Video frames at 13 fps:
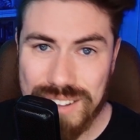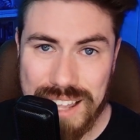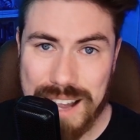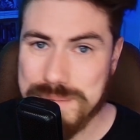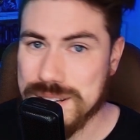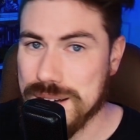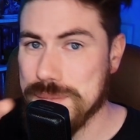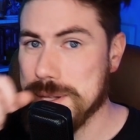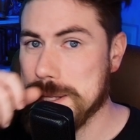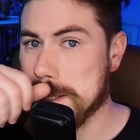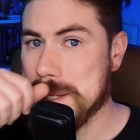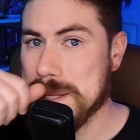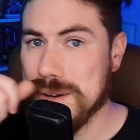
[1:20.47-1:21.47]
laptop with
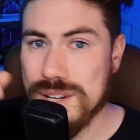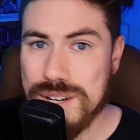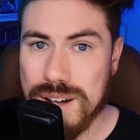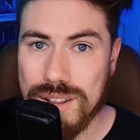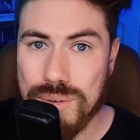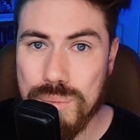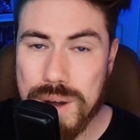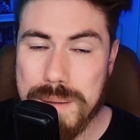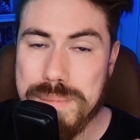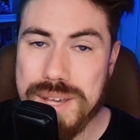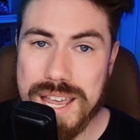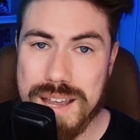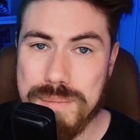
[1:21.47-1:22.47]
this $30
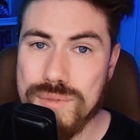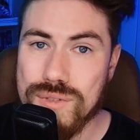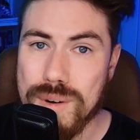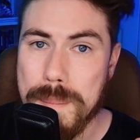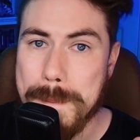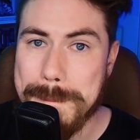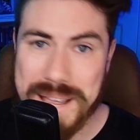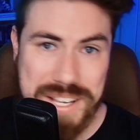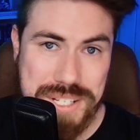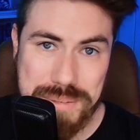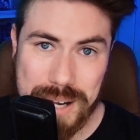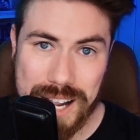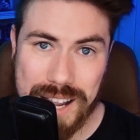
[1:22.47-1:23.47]
webcam from
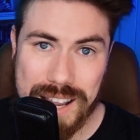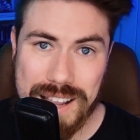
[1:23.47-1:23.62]
Best Buy.